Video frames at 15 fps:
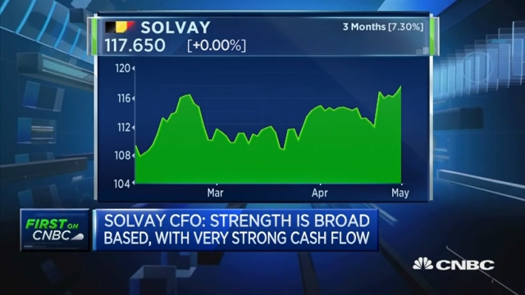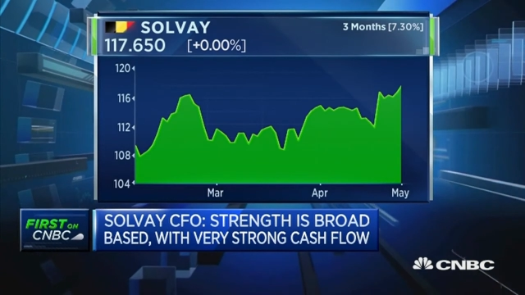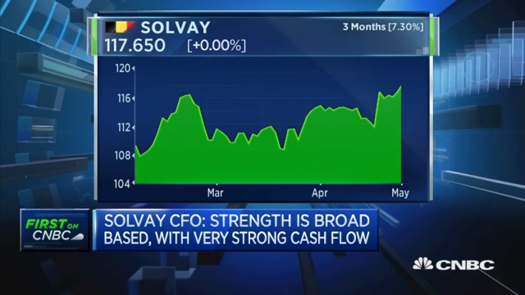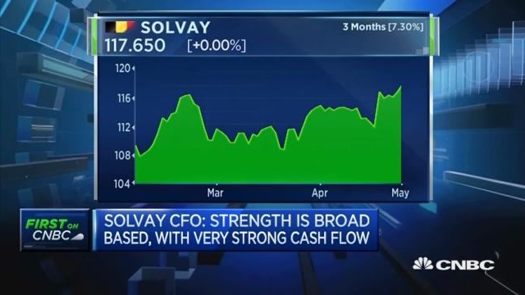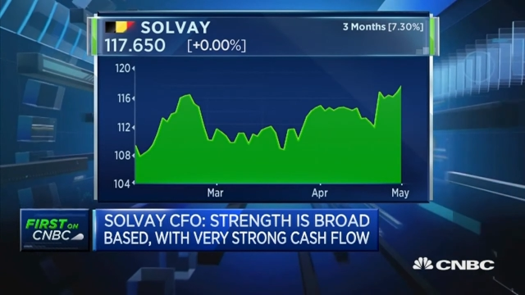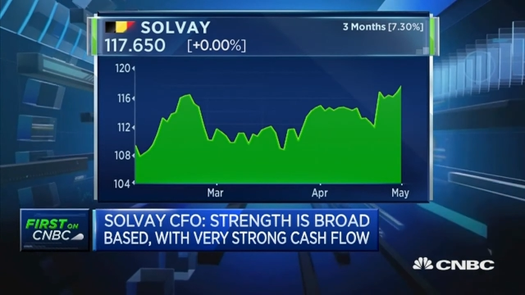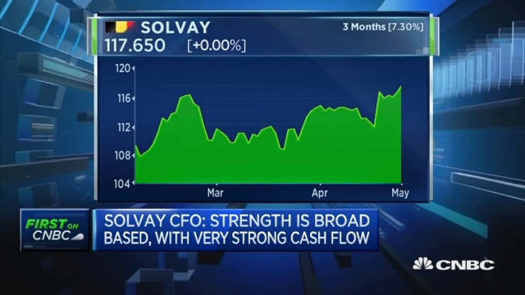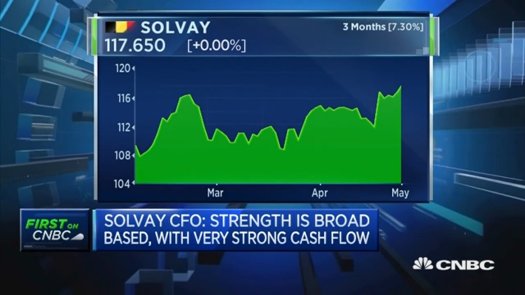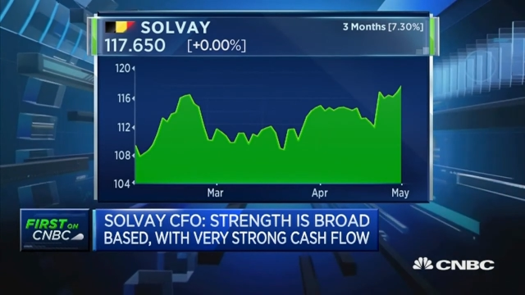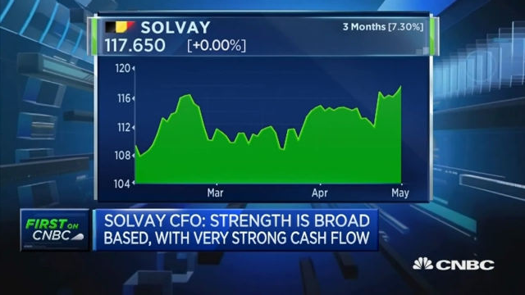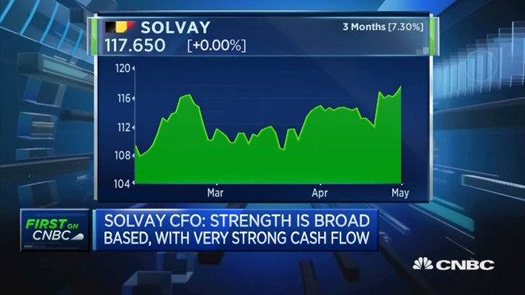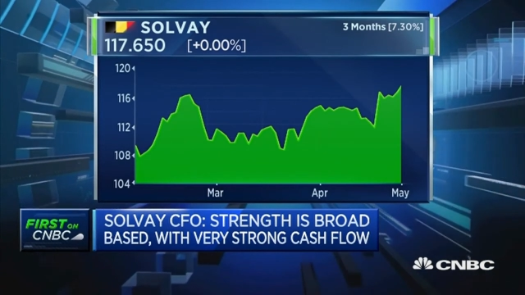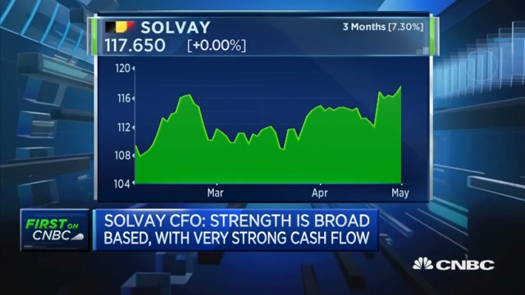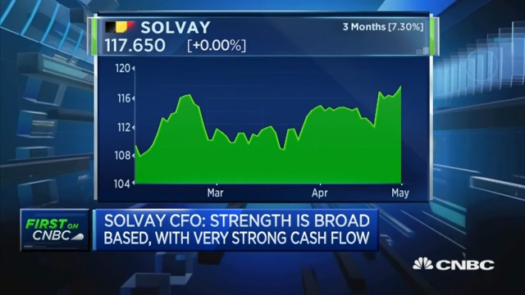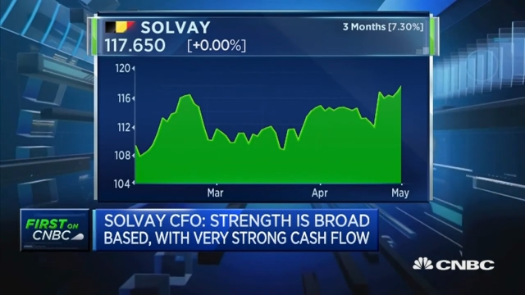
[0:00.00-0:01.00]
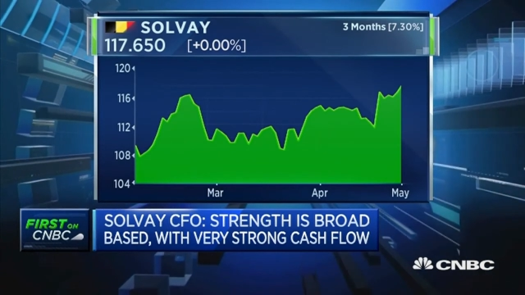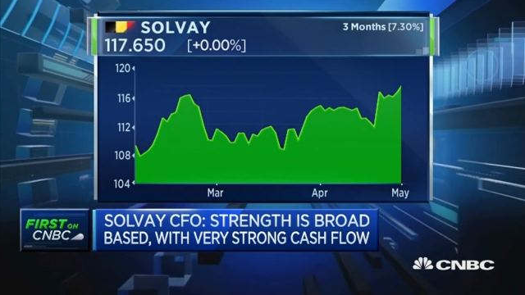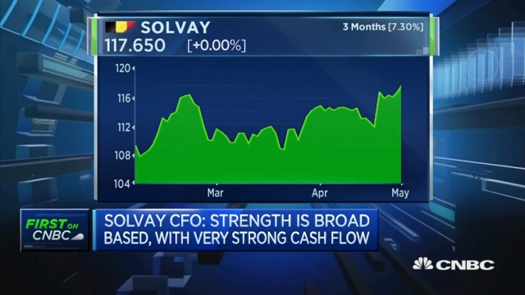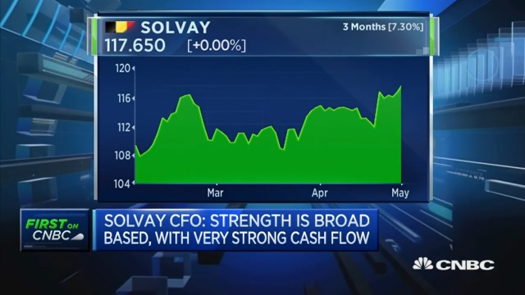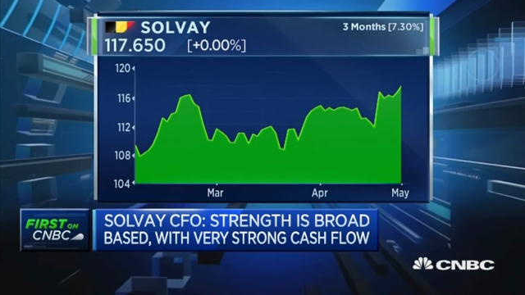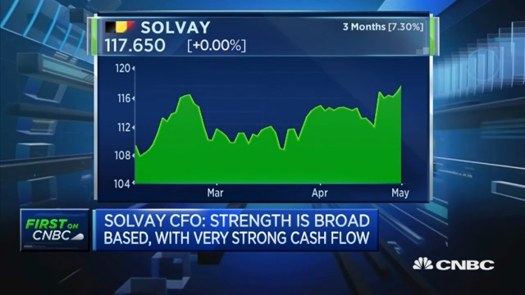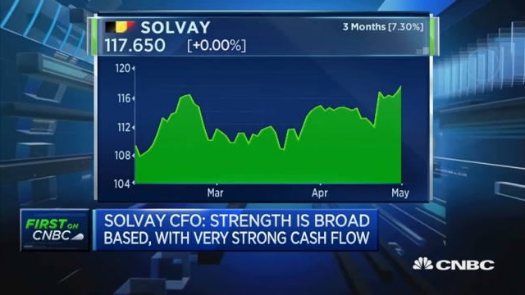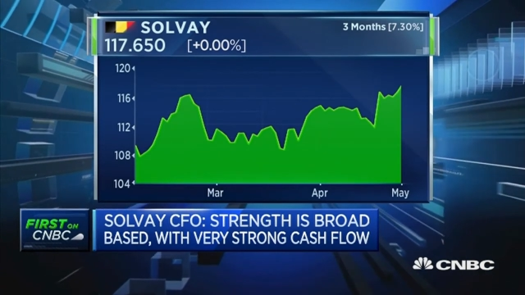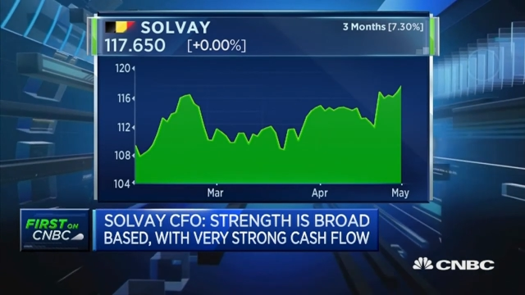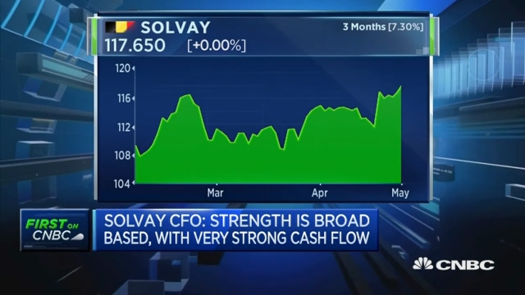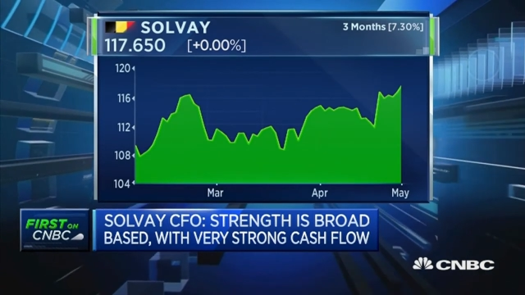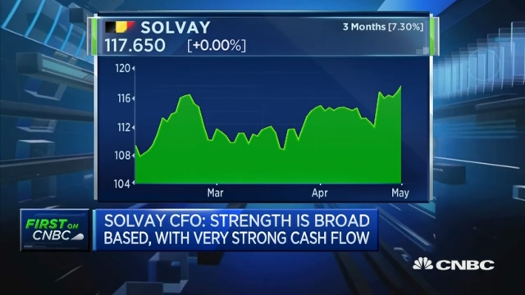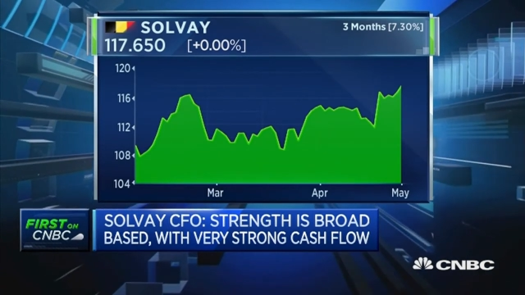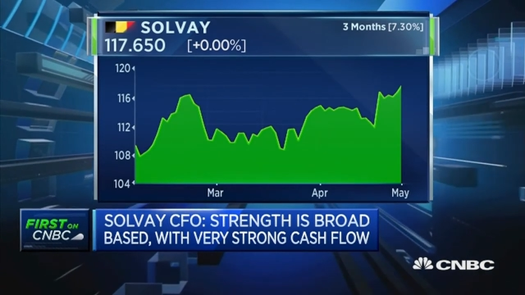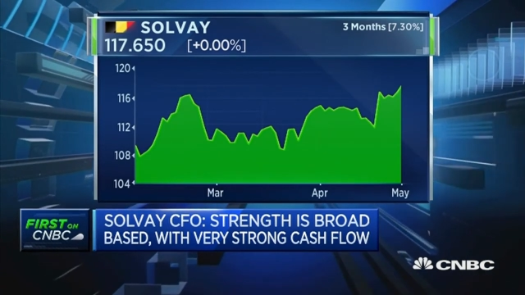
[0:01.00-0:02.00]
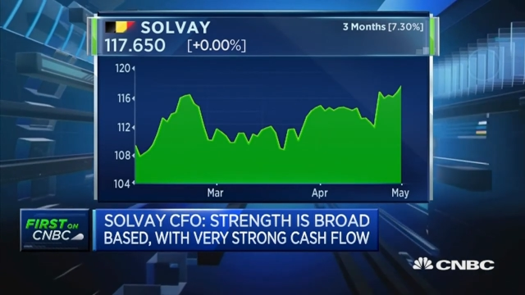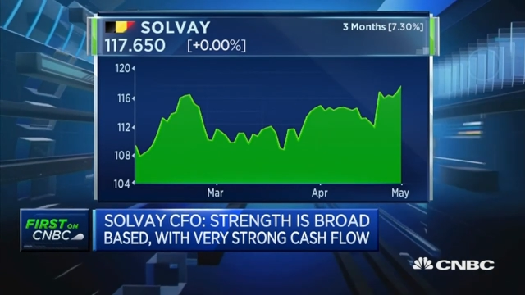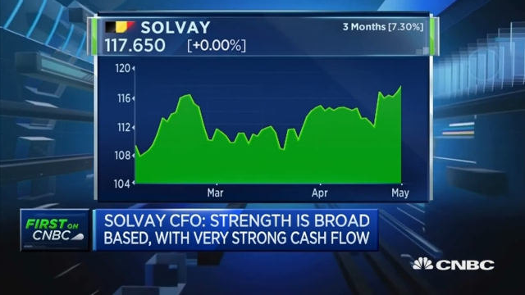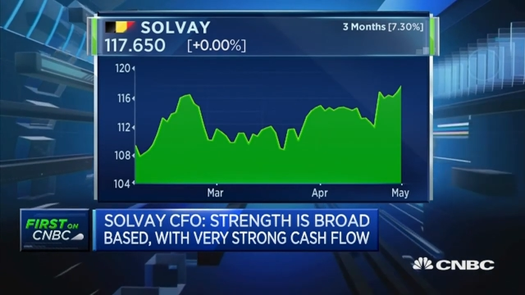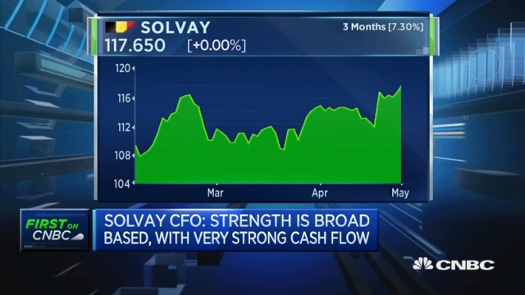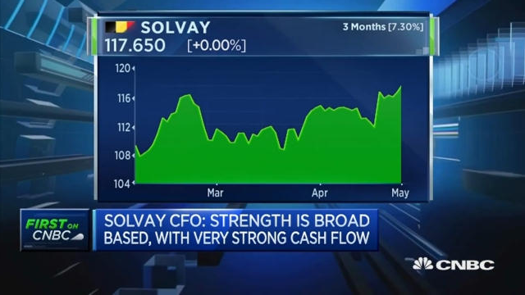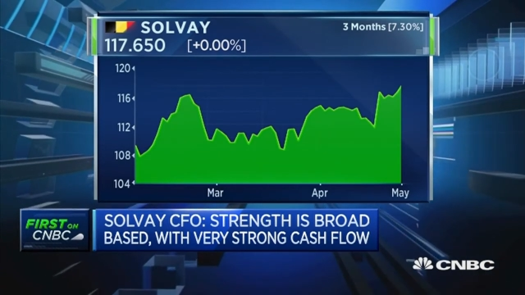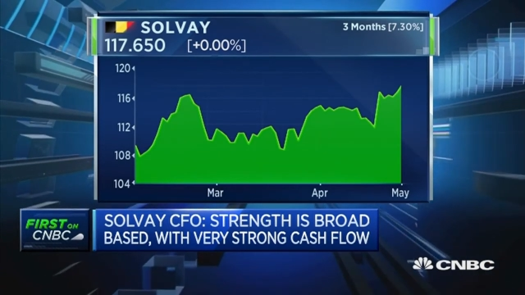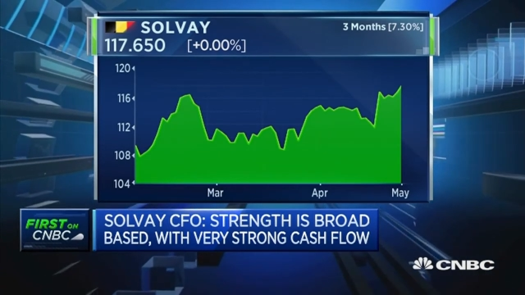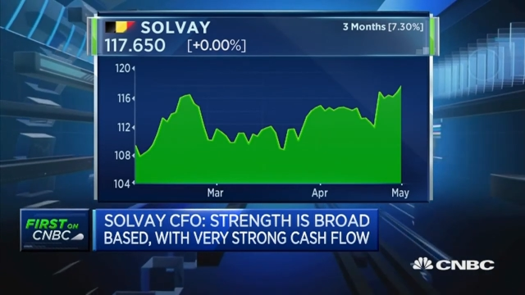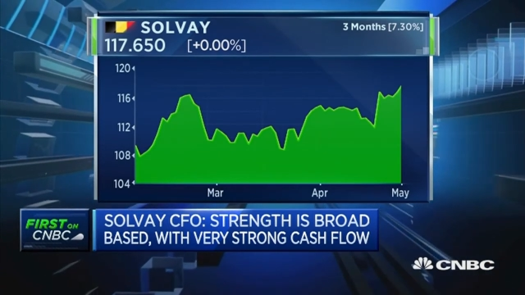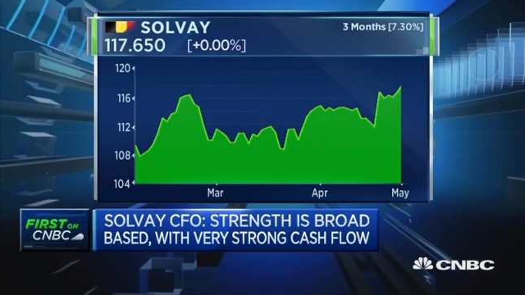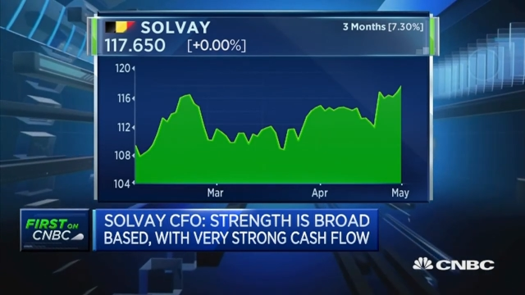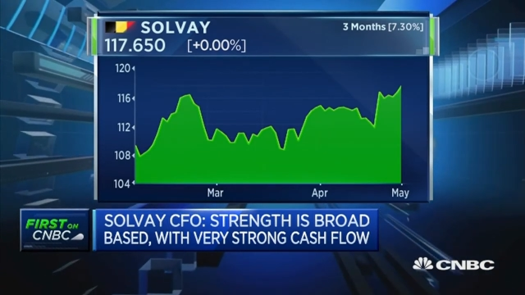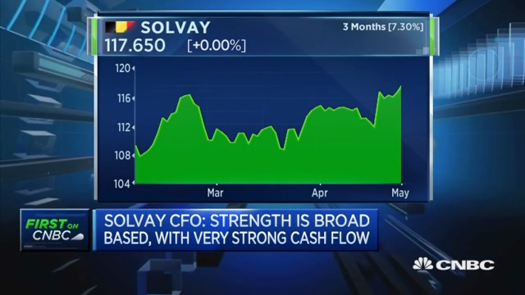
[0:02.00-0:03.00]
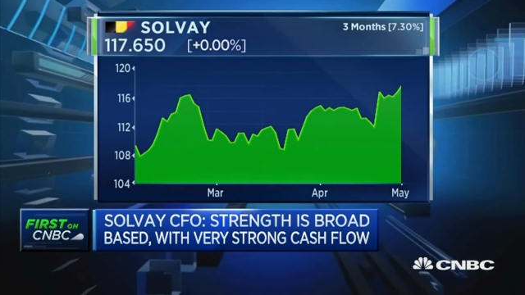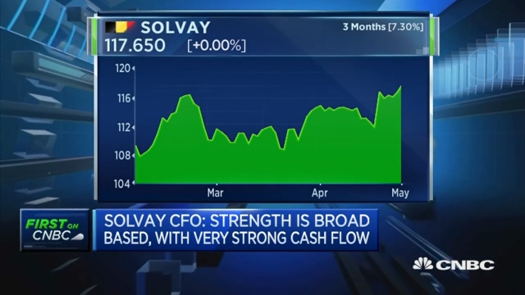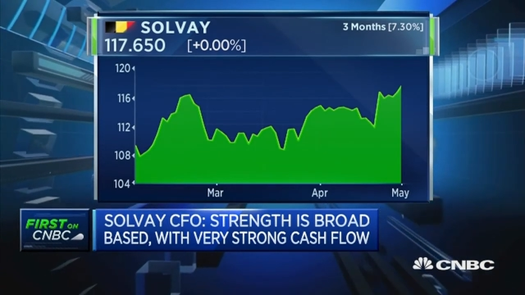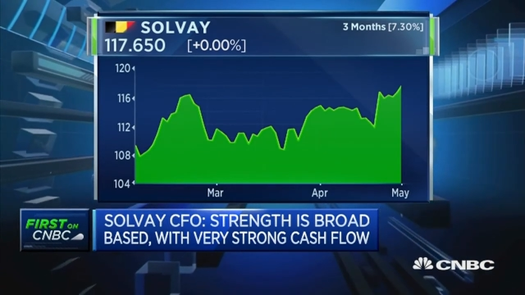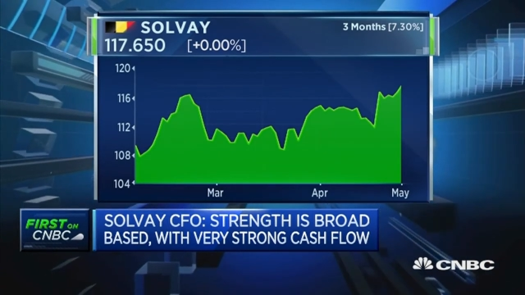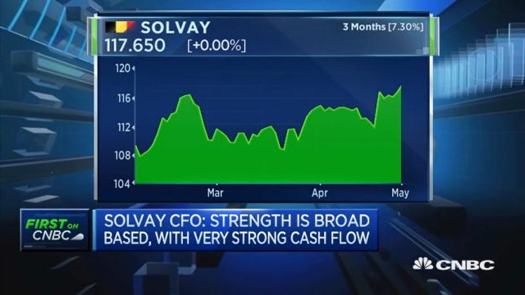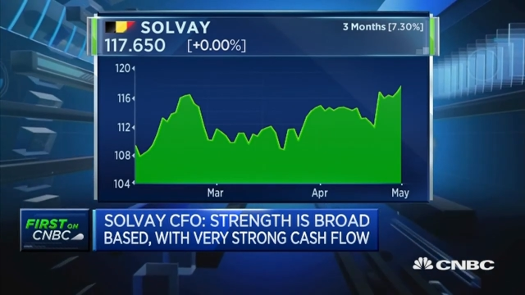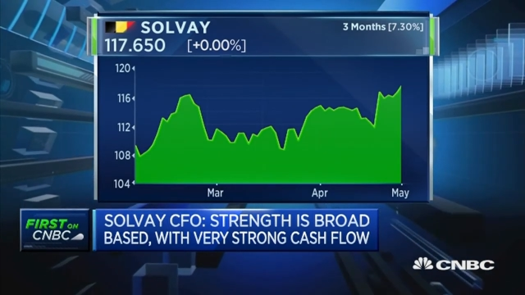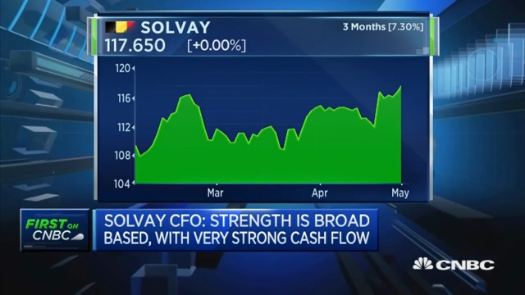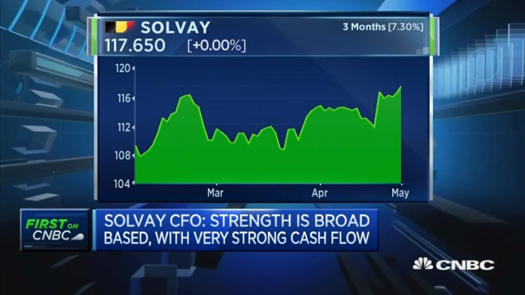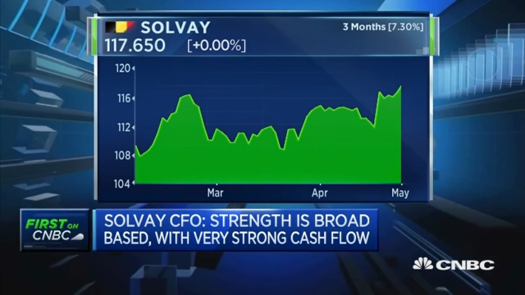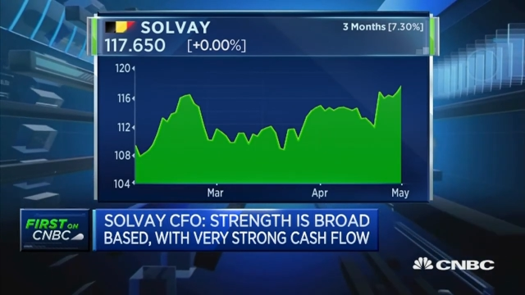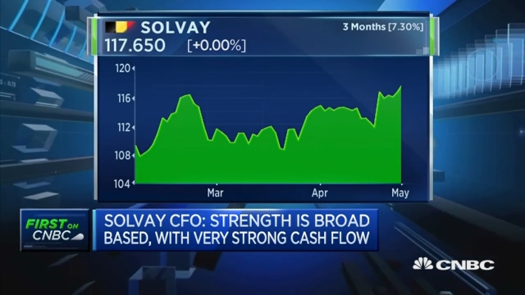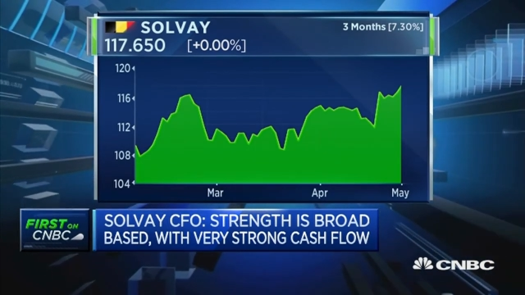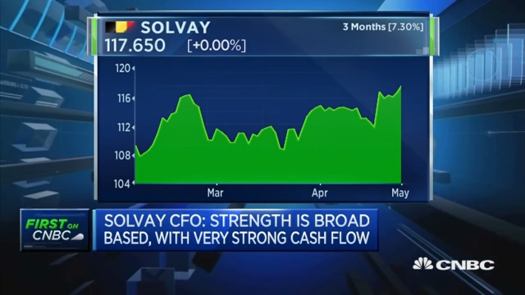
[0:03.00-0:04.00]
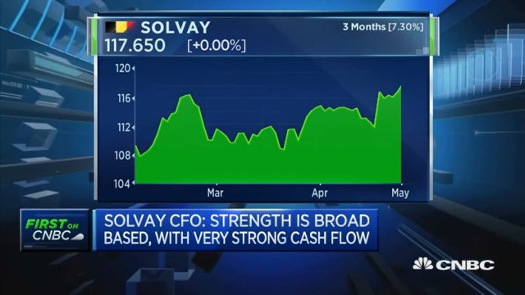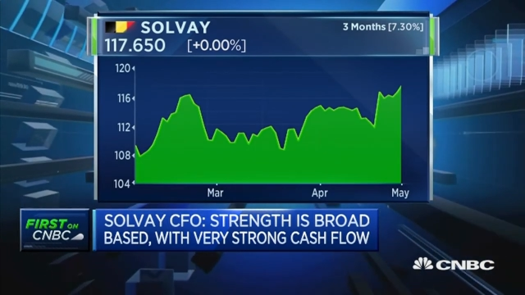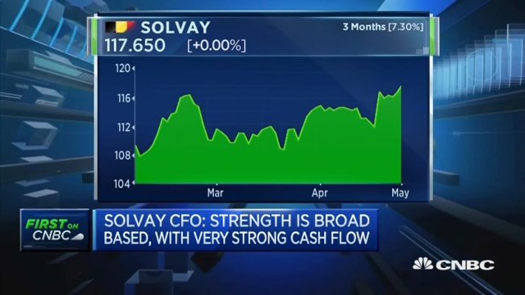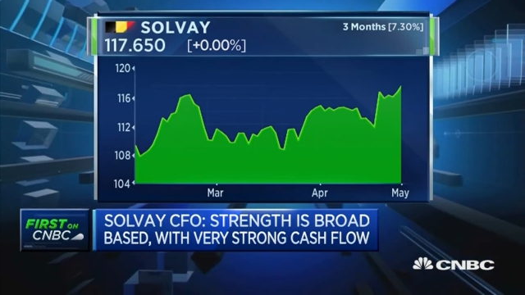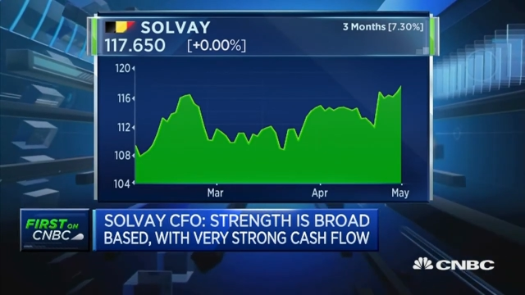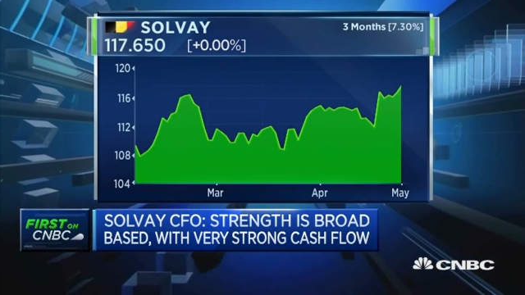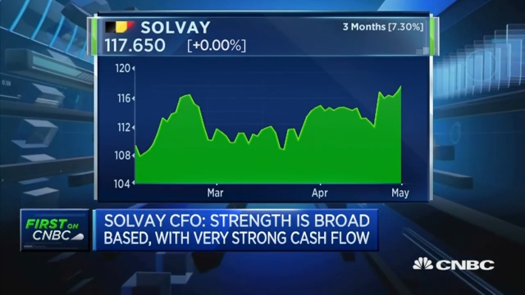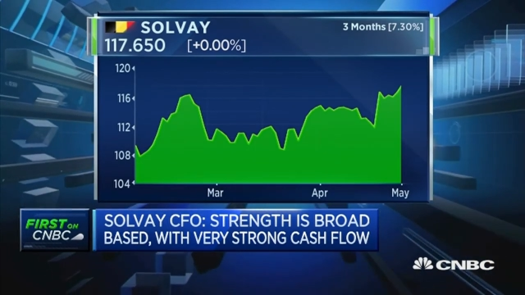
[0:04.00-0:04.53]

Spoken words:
[unreadable: no face in view]